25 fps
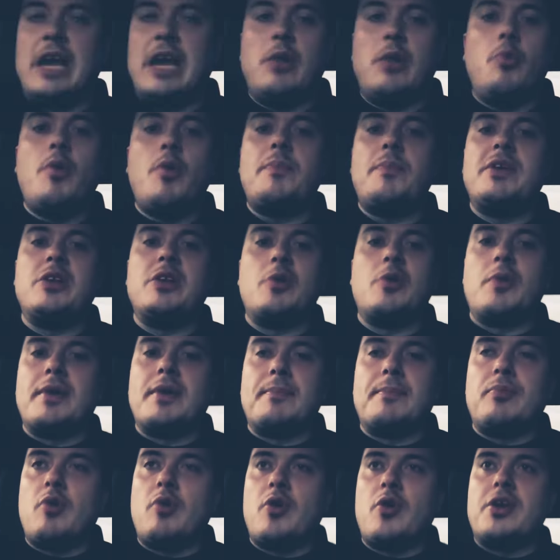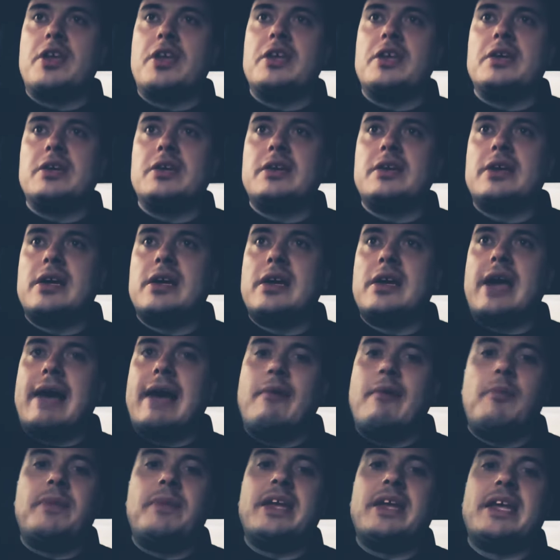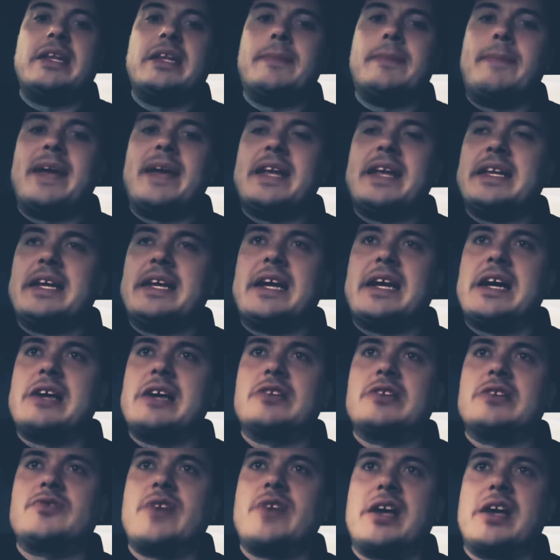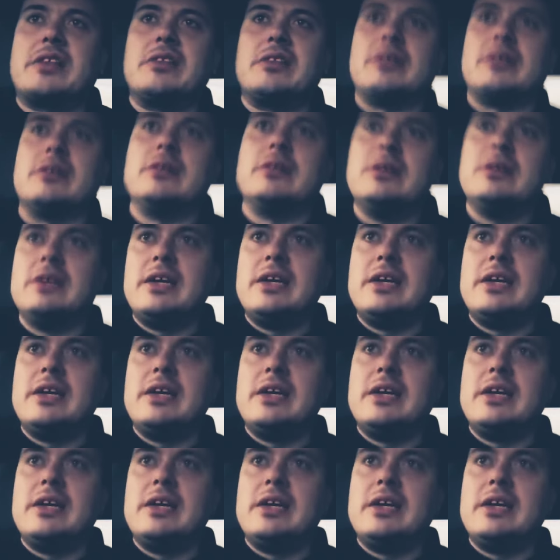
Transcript: I don't want to be no employee. I want to be independent contractor.